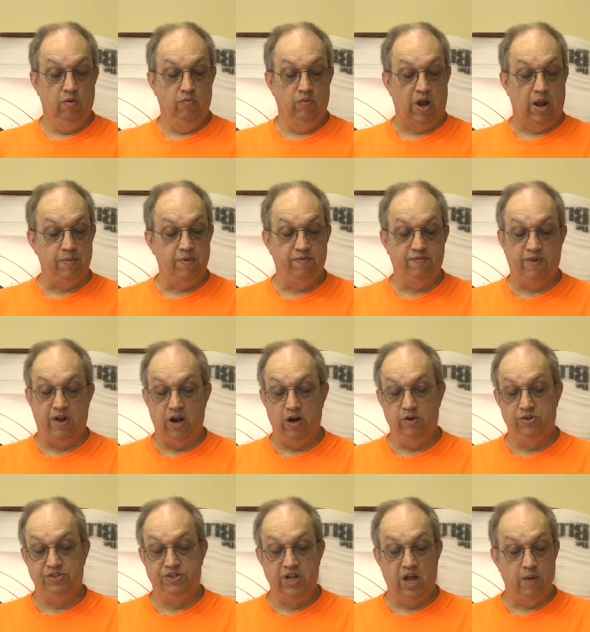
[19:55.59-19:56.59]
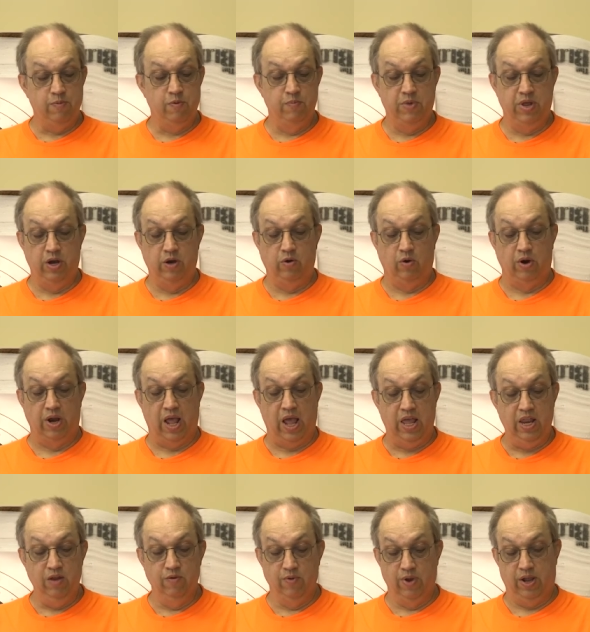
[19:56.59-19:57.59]
Rapid fire is not permitted on
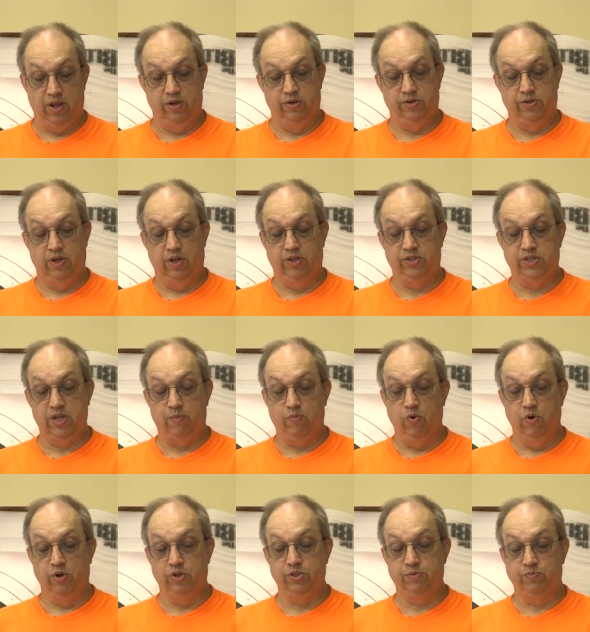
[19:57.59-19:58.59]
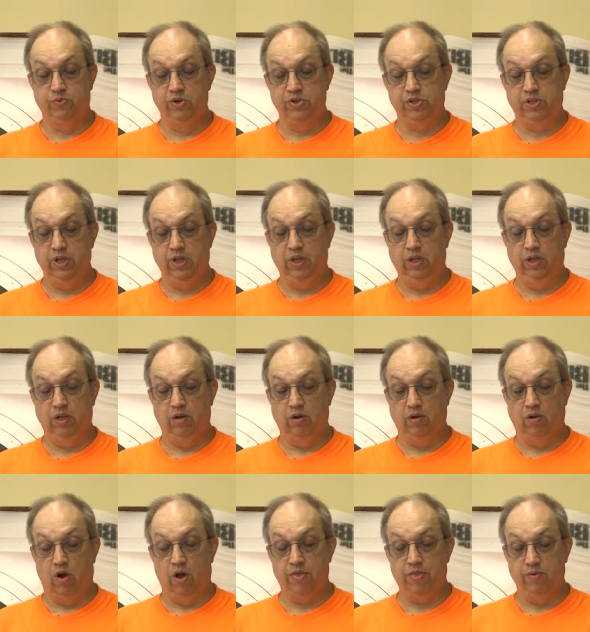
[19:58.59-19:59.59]
any range except where expressly
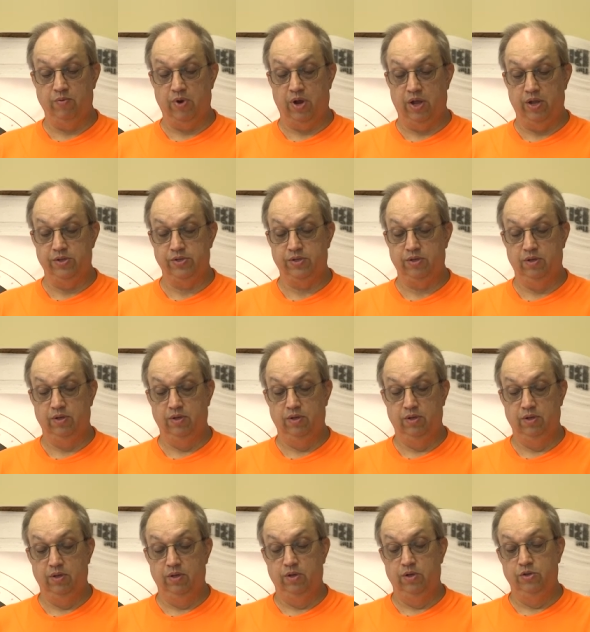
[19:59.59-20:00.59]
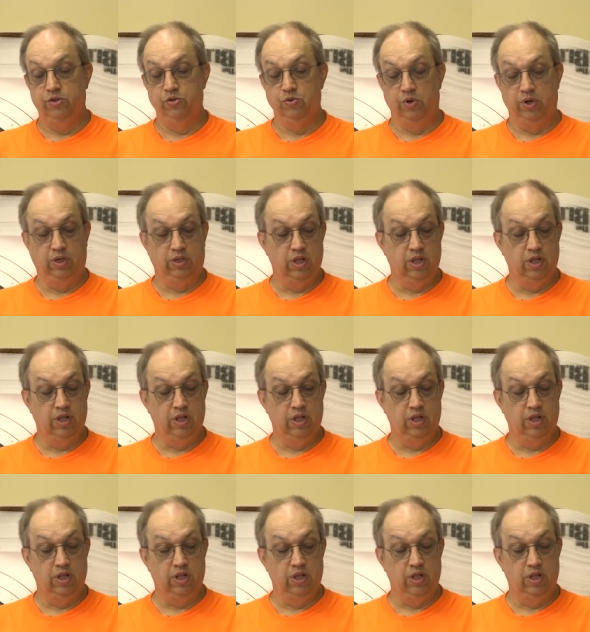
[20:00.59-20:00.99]
authorized during